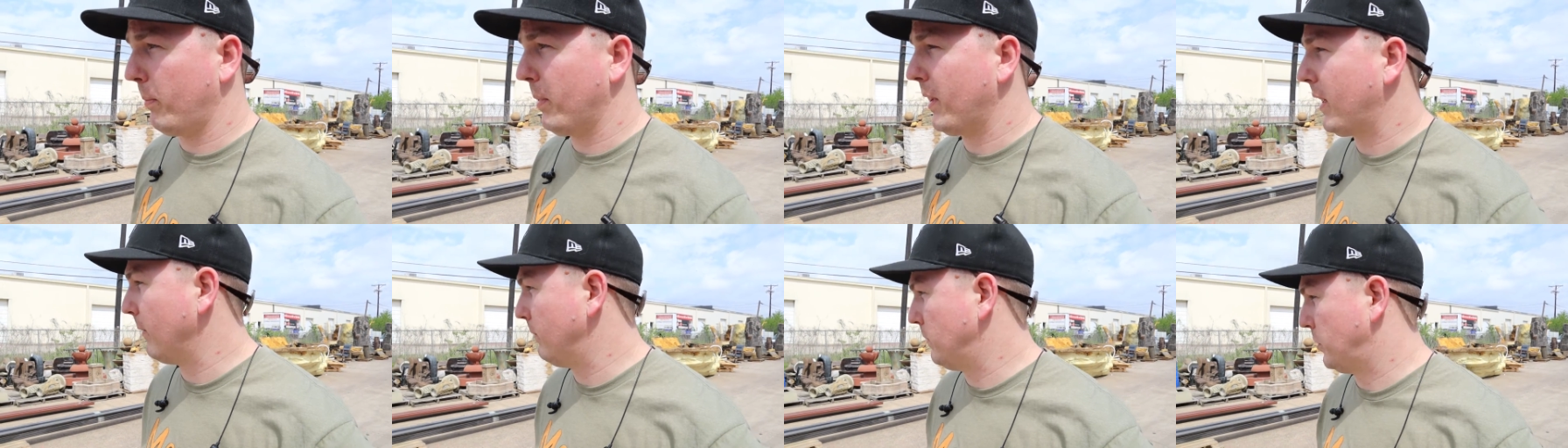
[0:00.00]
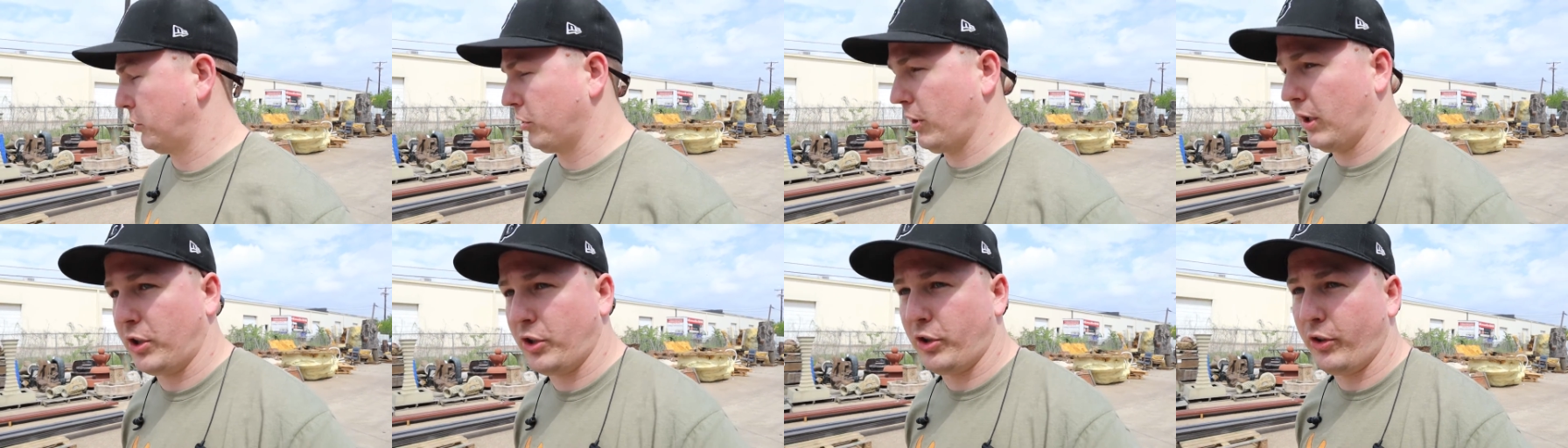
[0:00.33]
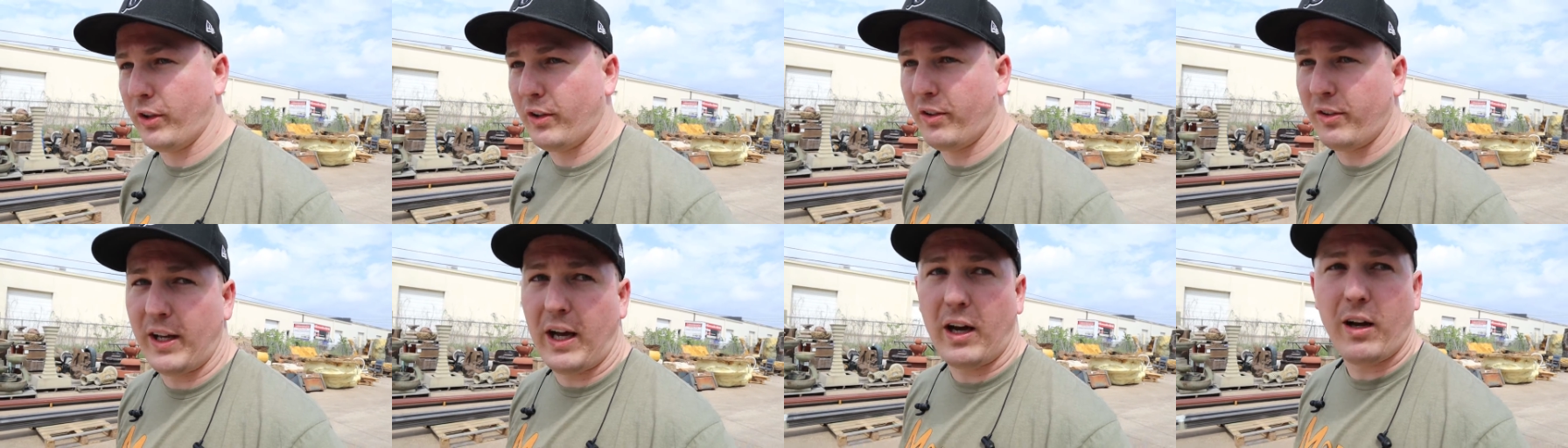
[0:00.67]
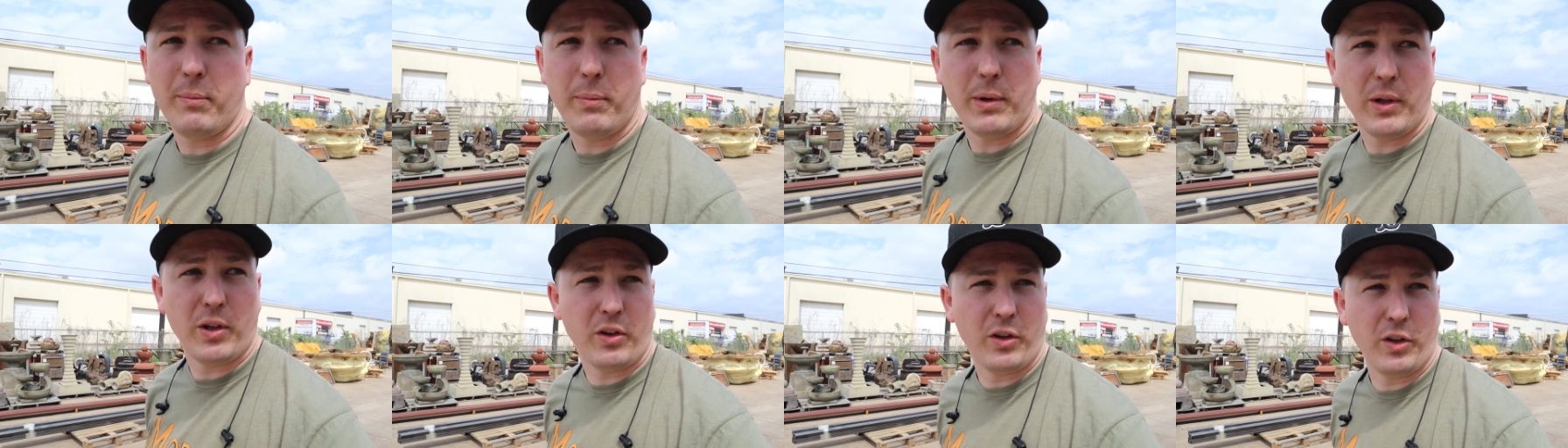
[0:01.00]
it becomes structurally
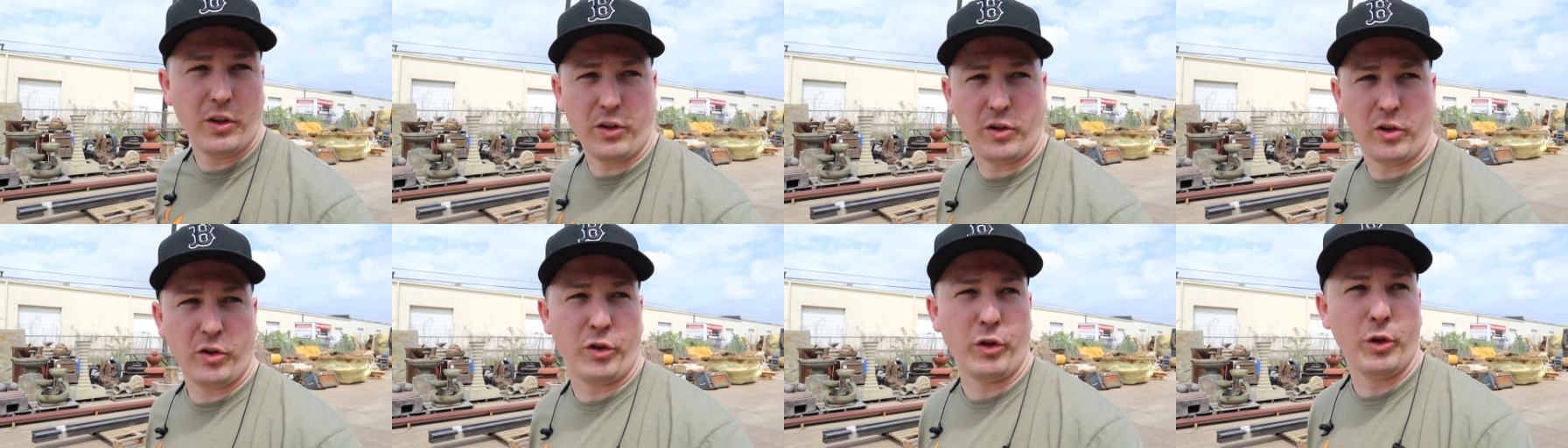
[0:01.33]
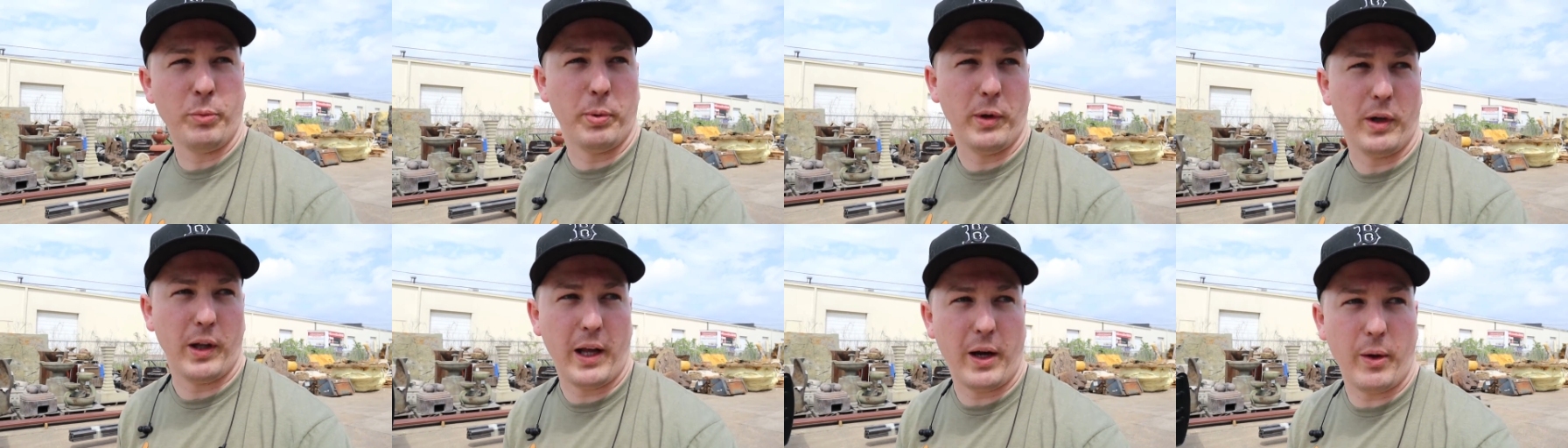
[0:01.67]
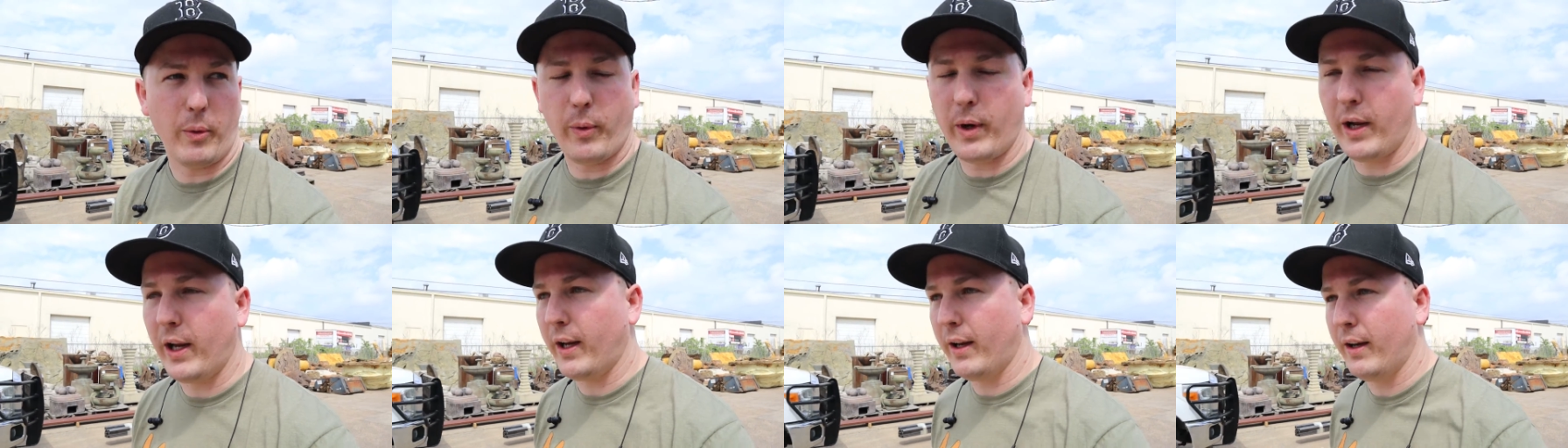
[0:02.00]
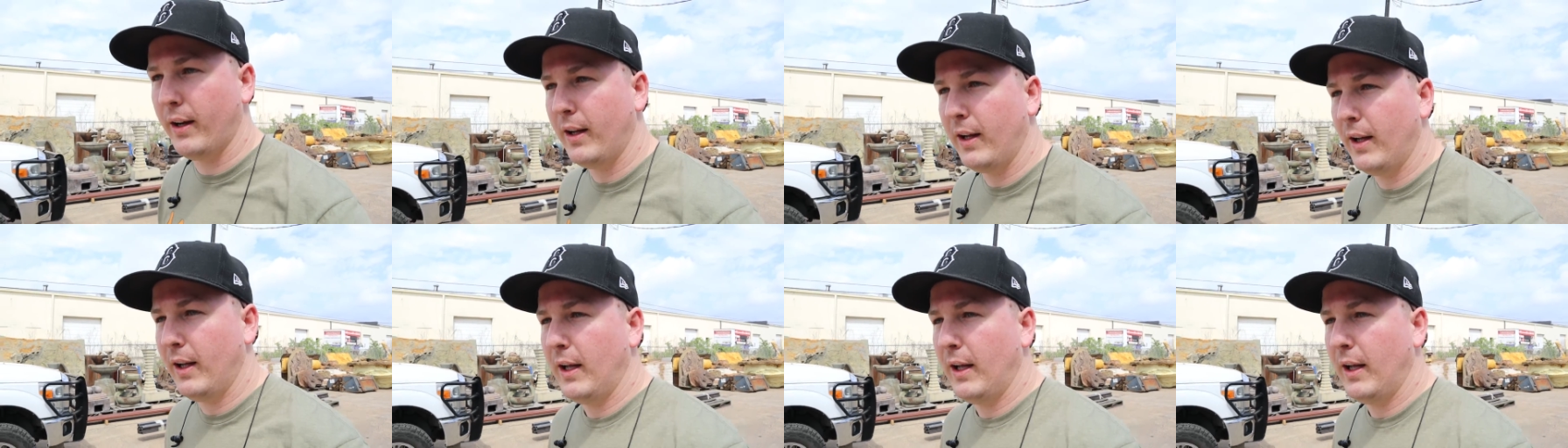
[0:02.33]
sound but still super lightweight.